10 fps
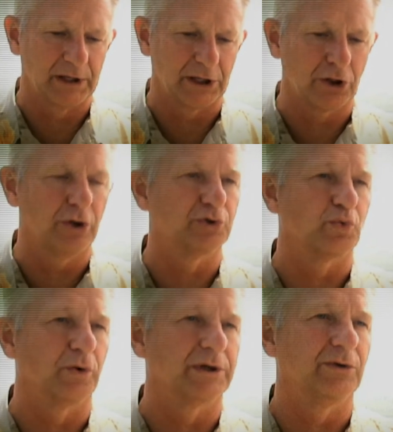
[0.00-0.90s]
close
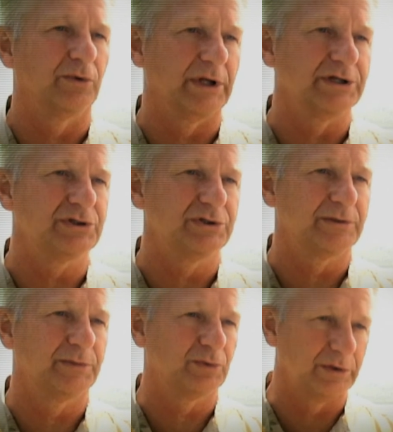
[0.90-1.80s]
working
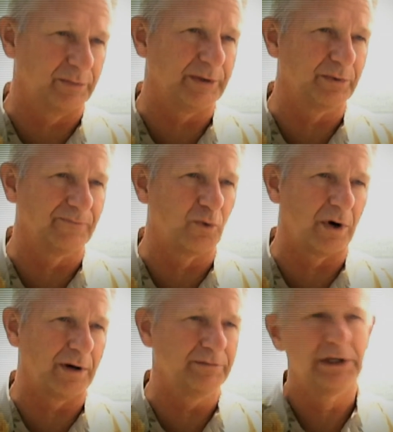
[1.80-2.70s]
relationship between the people of
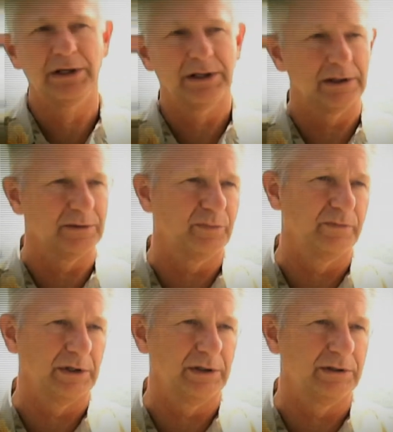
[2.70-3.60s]
Guam and
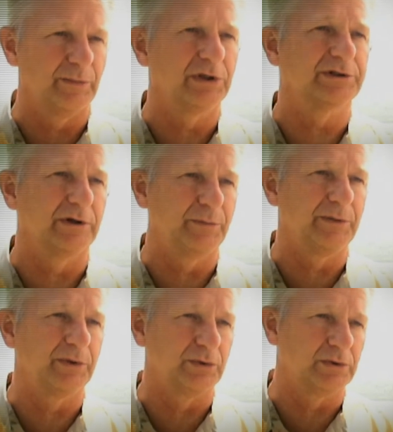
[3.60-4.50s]
the military
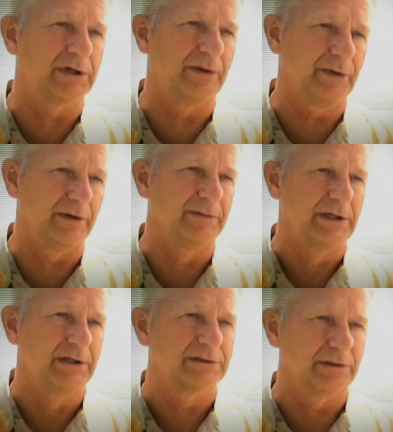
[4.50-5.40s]
people who will come here,
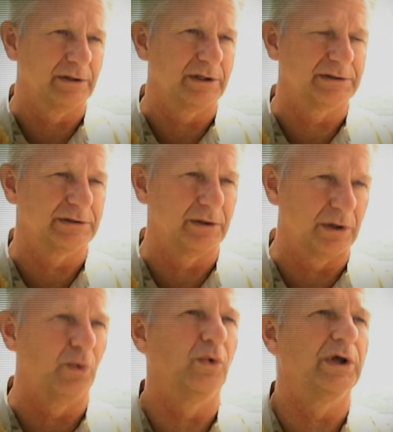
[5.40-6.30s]
so that it's
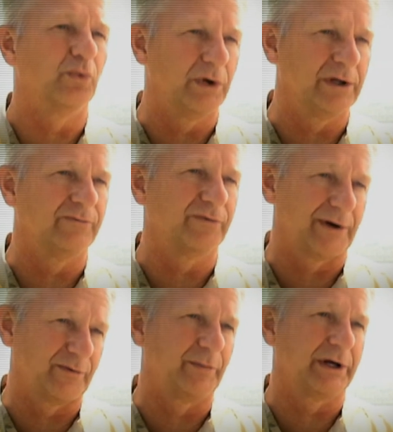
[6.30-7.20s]
a win-win for
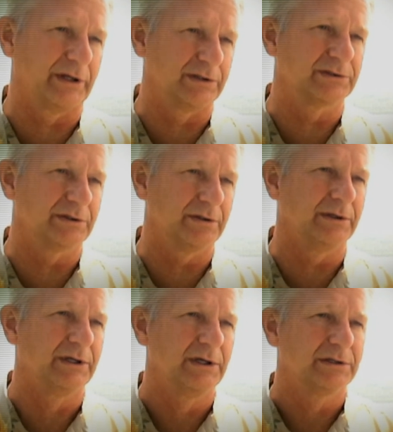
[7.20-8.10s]
everybody concerned,
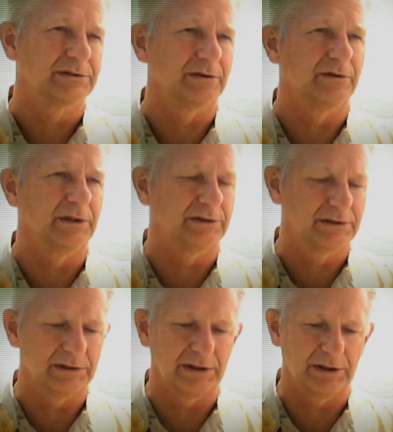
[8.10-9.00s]
so
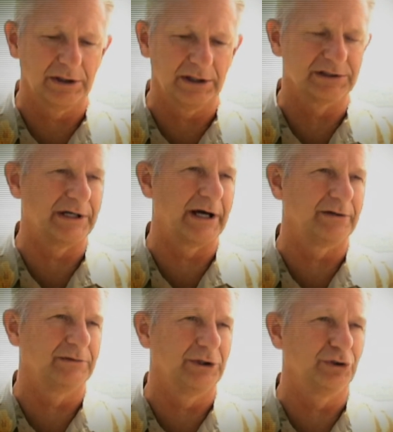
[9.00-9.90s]
that it is not
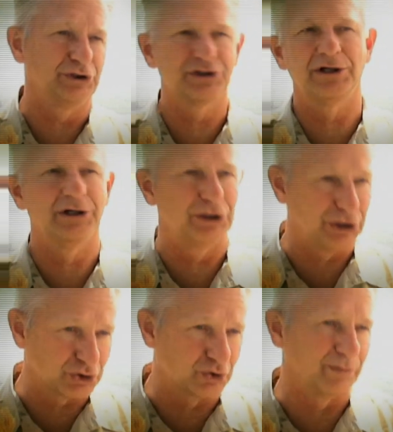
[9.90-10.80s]
just an
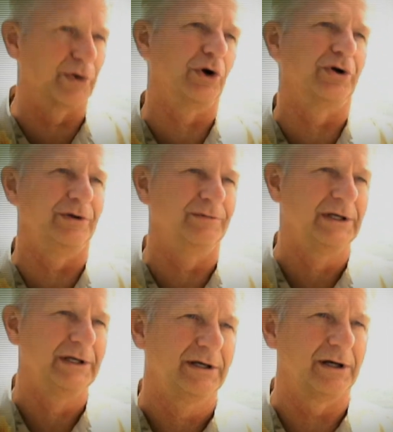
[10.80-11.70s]
additional burden
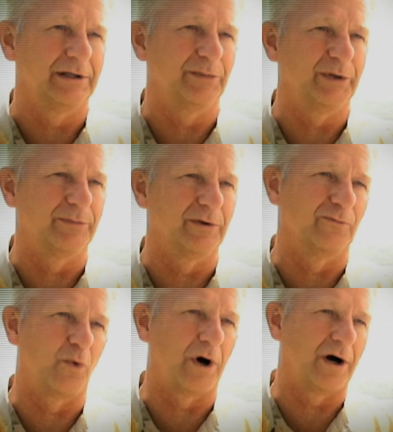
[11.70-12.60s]
on the people
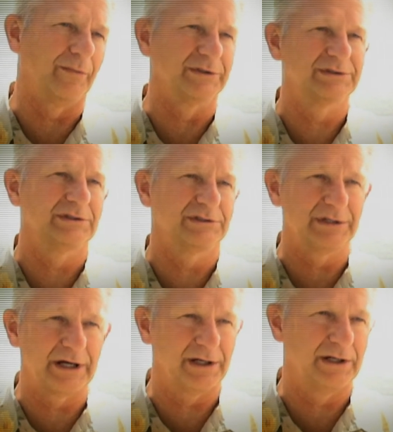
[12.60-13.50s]
of Guam. It's
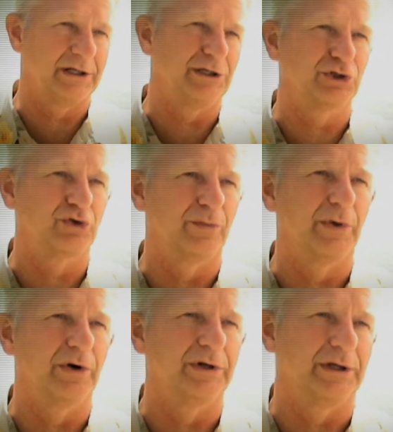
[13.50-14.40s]
not an additional
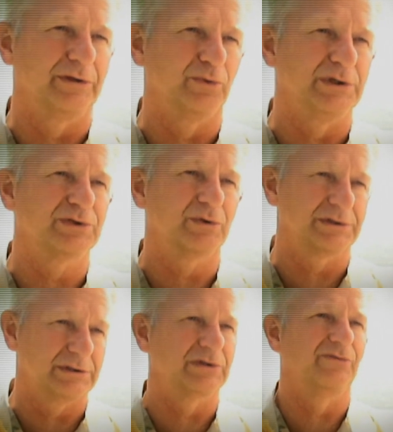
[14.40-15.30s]
burden on the
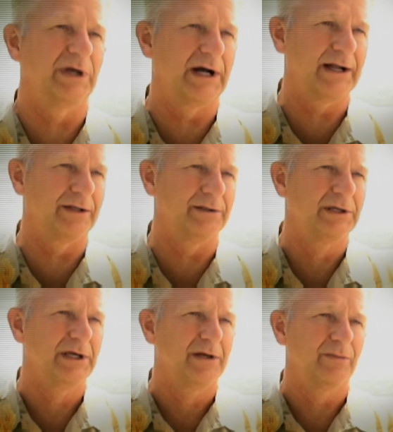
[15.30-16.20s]
resources of the island,
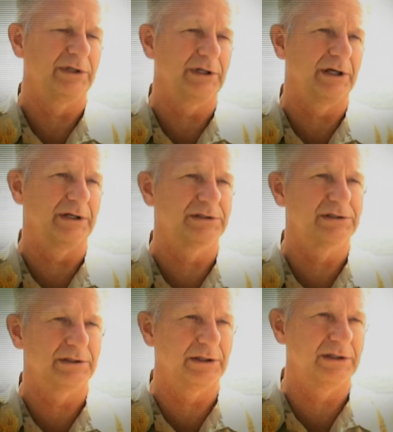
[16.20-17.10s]
but yet it's
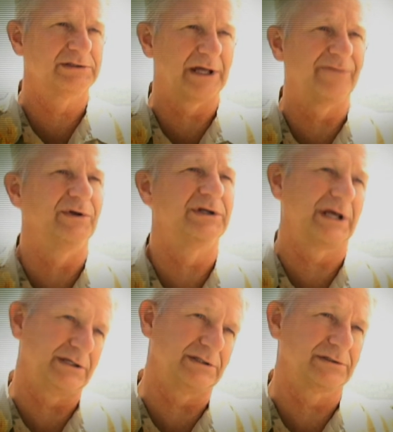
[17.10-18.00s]

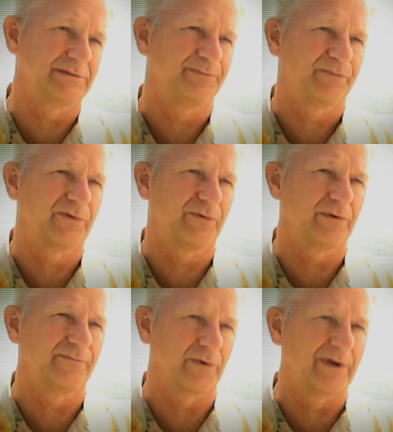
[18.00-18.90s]
advantageous
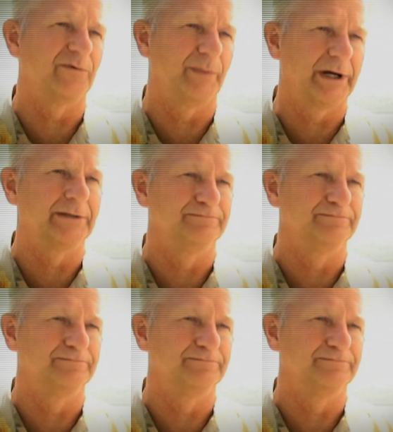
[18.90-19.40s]
for everybody.